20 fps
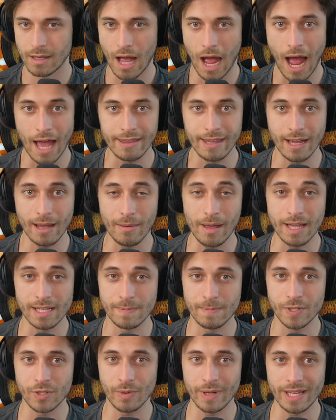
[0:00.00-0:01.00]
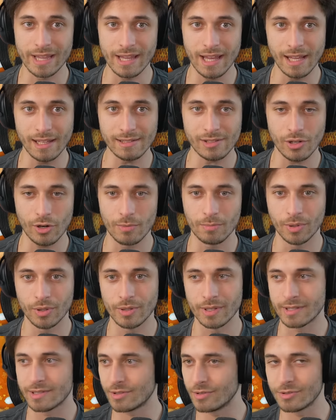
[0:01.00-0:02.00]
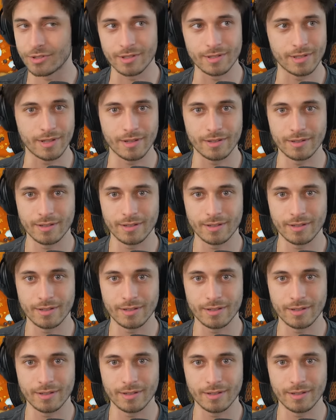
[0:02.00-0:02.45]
I think it's between this or Bloon Exclusion Zone.